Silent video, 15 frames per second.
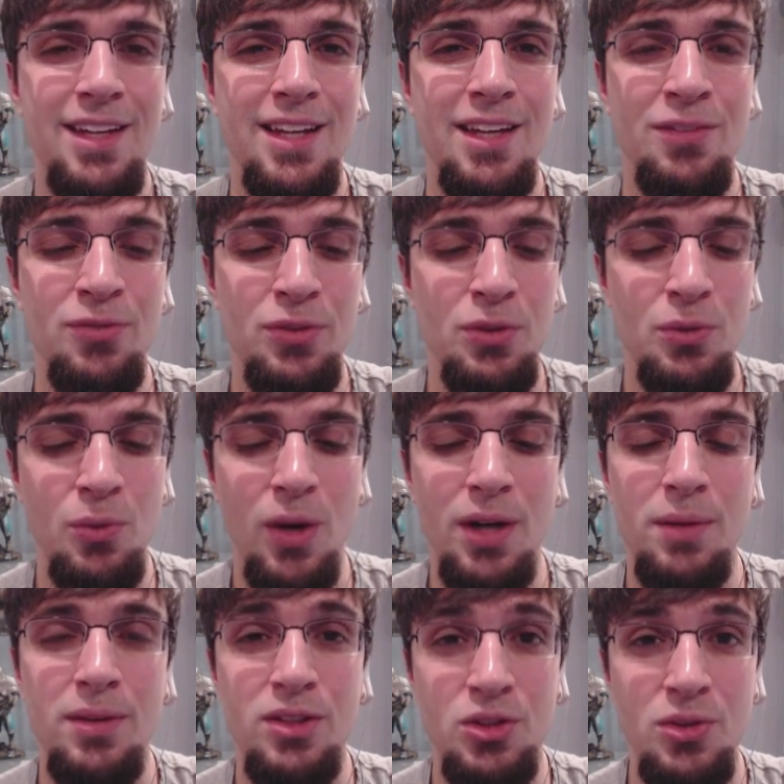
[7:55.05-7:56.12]
If you want
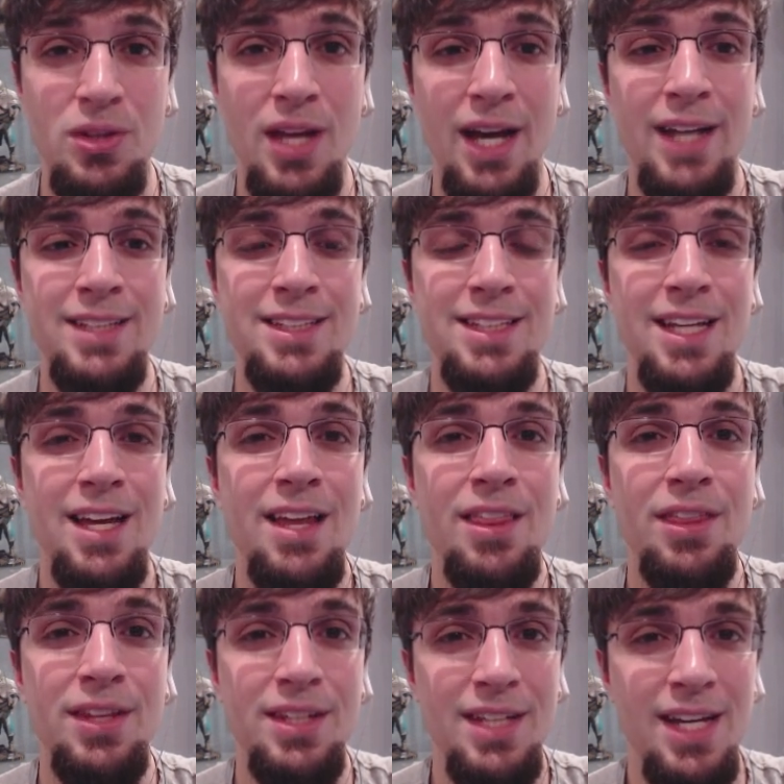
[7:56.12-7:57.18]
to do that,
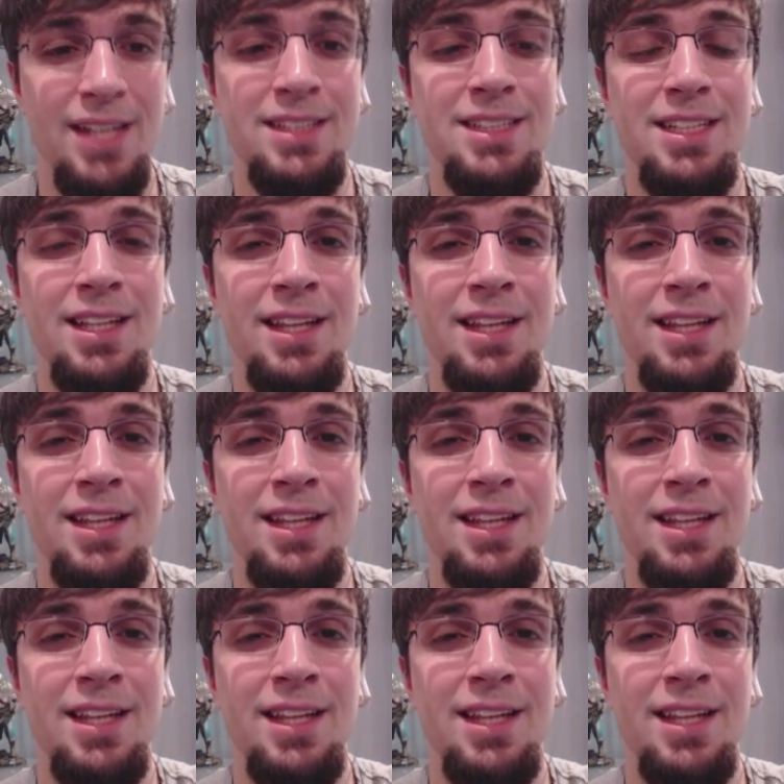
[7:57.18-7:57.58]
then yes,